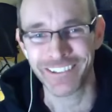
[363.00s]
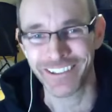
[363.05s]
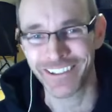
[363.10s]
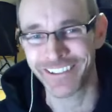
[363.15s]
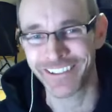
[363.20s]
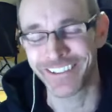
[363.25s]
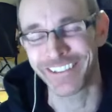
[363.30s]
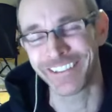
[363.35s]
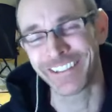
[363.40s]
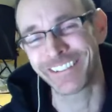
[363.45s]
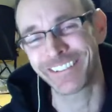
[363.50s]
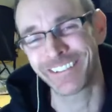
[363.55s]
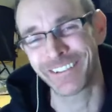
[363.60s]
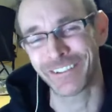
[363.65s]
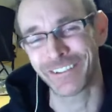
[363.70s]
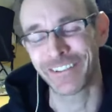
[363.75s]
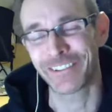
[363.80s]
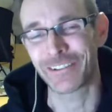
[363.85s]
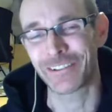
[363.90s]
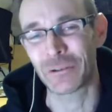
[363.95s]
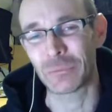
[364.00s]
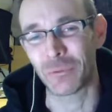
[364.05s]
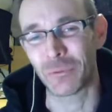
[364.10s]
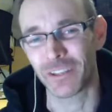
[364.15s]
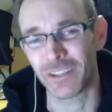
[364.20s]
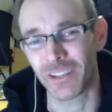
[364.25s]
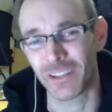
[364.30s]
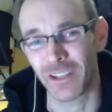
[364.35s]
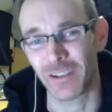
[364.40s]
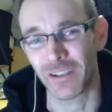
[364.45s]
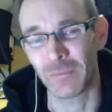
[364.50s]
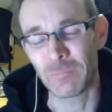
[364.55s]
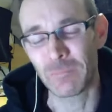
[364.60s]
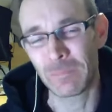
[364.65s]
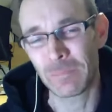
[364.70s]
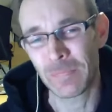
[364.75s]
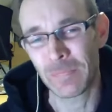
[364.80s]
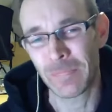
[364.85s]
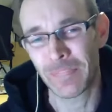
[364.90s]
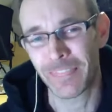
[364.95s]
I don't need to go into, but yeah,
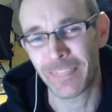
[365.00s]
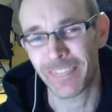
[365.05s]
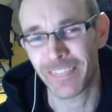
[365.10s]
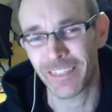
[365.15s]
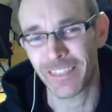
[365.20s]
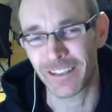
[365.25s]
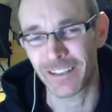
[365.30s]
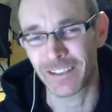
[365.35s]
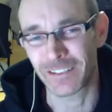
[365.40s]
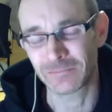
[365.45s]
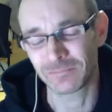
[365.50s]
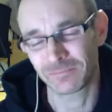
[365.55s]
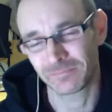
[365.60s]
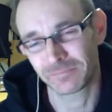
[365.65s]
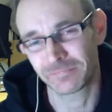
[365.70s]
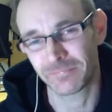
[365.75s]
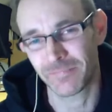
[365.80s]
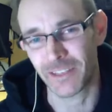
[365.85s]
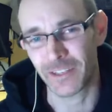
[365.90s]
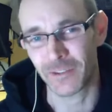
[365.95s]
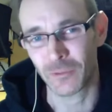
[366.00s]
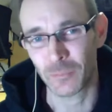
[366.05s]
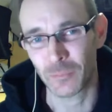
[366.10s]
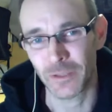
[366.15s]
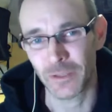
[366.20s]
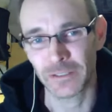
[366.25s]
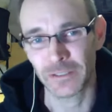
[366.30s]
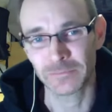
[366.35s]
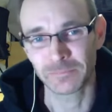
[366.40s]
that that's me.